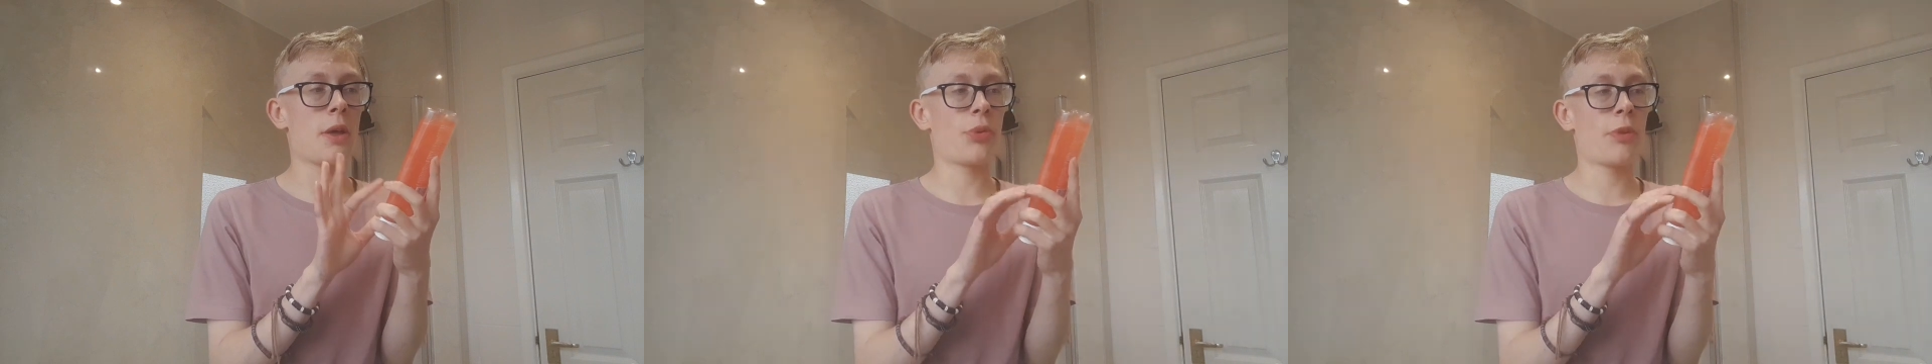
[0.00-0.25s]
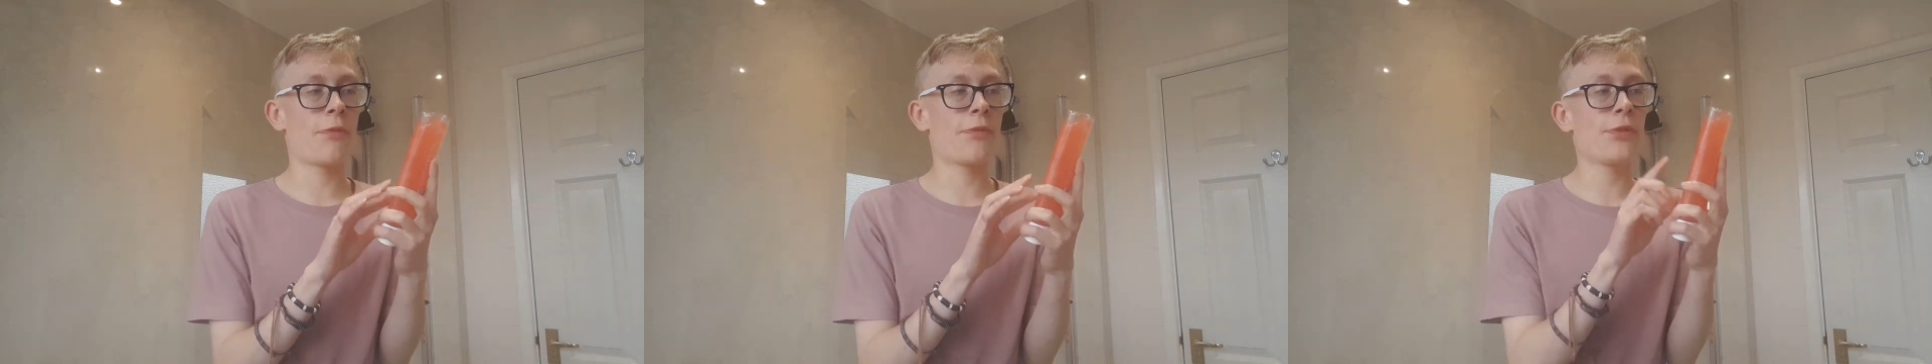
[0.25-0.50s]

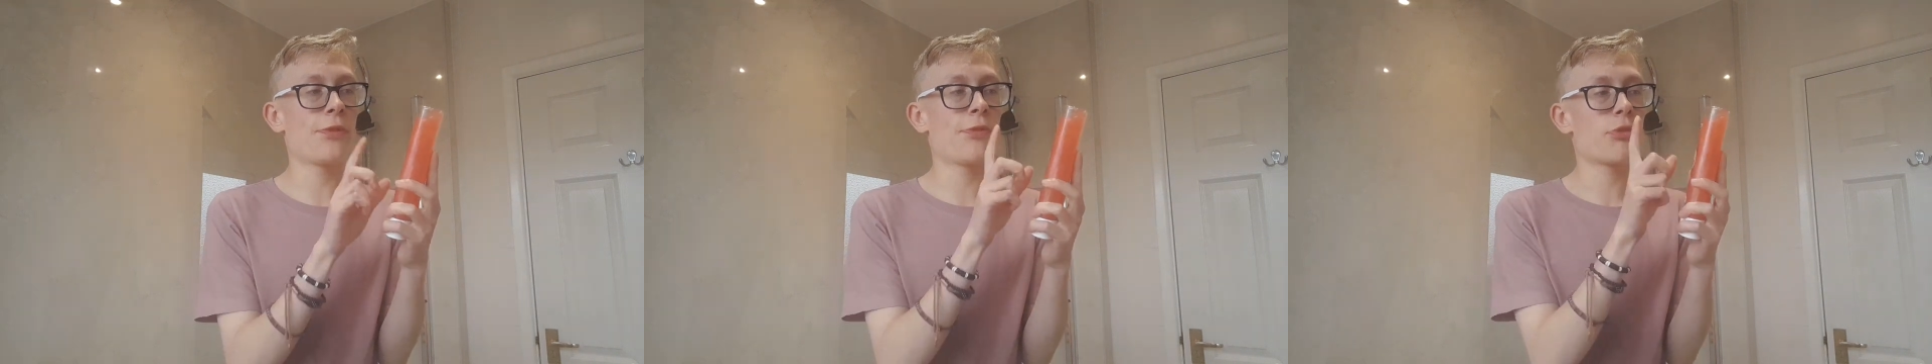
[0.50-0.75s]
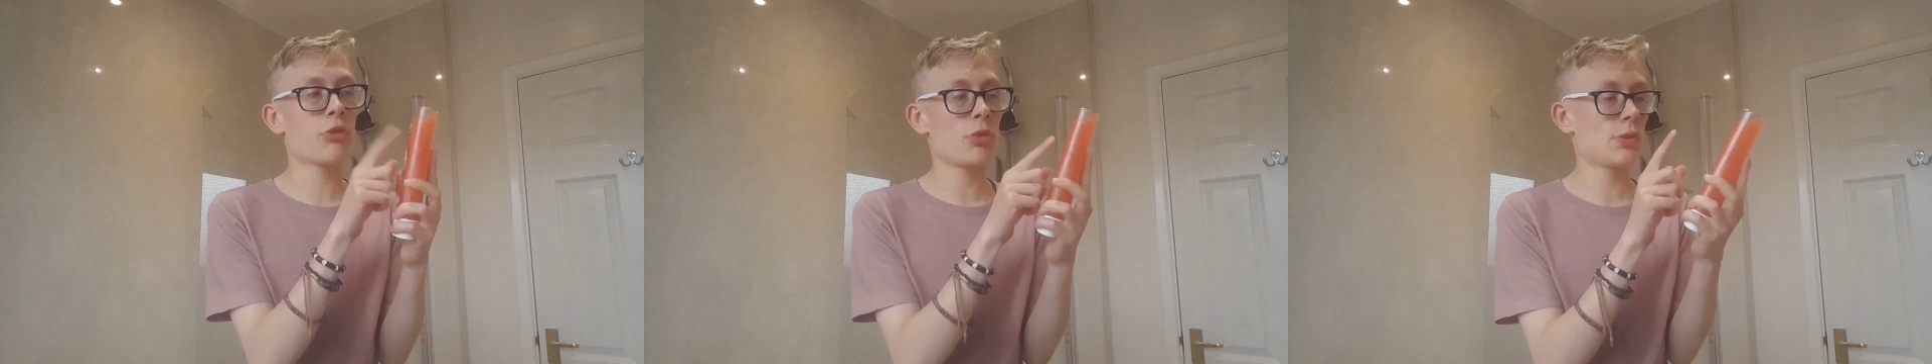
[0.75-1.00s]
the
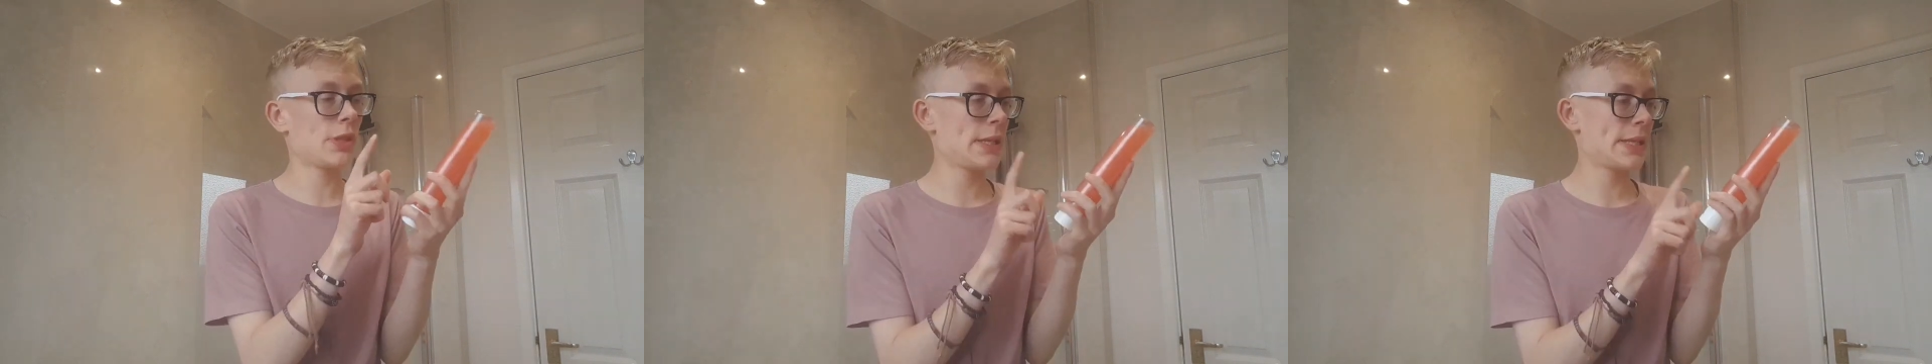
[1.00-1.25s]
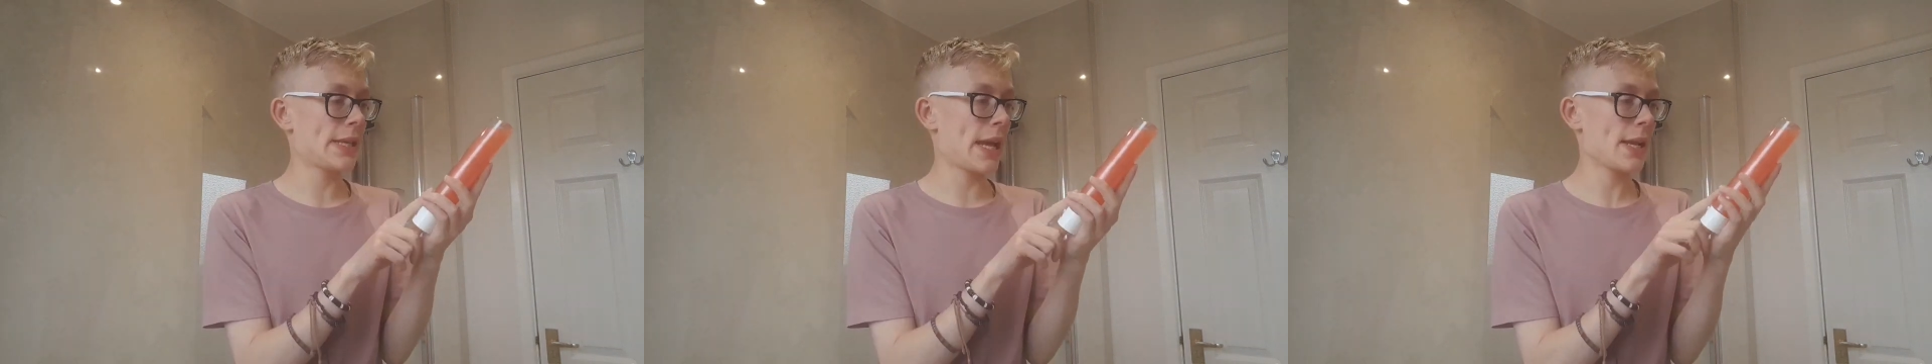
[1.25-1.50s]
fruity
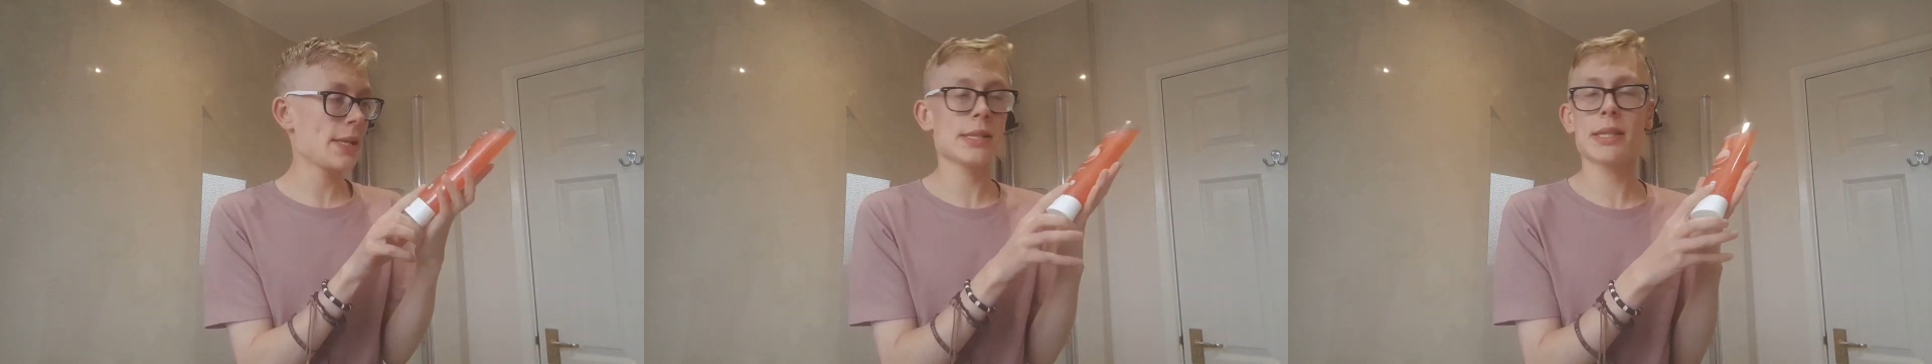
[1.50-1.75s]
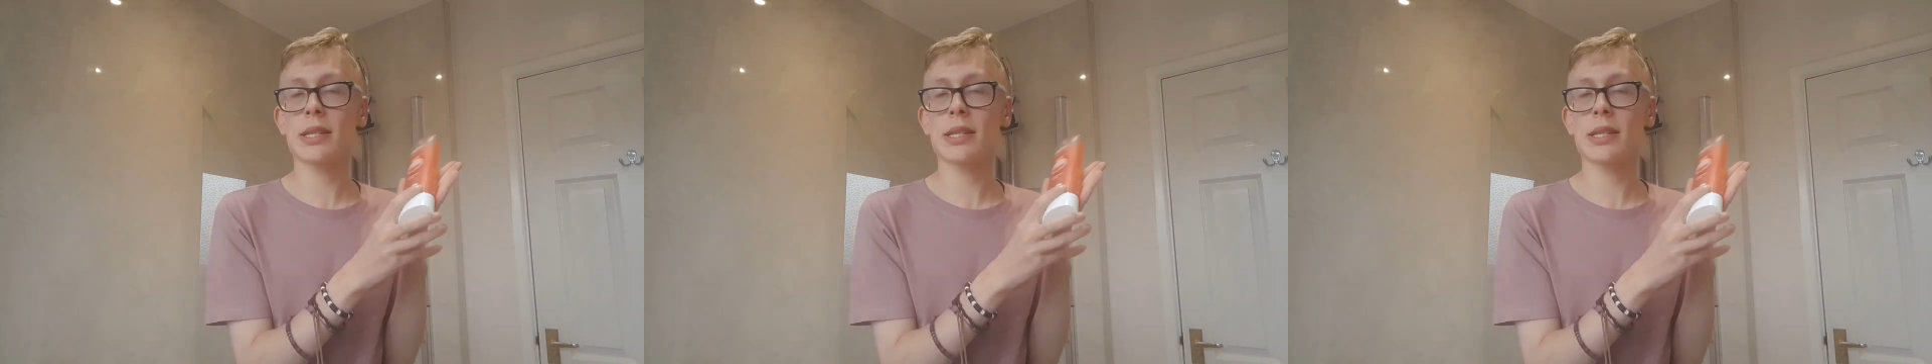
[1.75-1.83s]
scent,